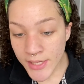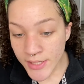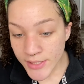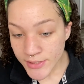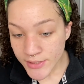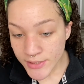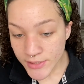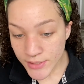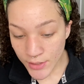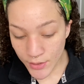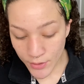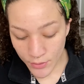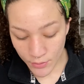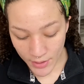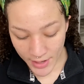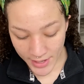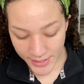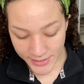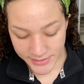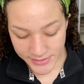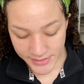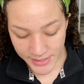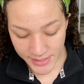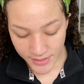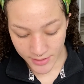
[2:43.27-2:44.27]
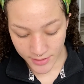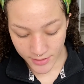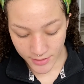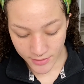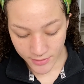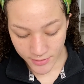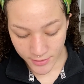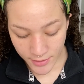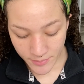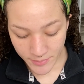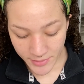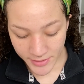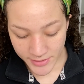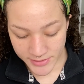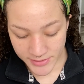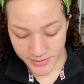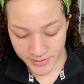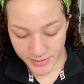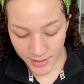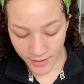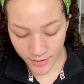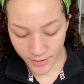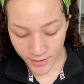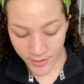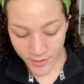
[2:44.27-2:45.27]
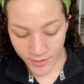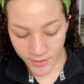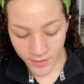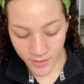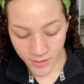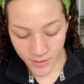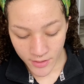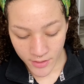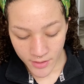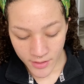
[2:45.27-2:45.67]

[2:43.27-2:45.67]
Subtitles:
So I take a clear mascara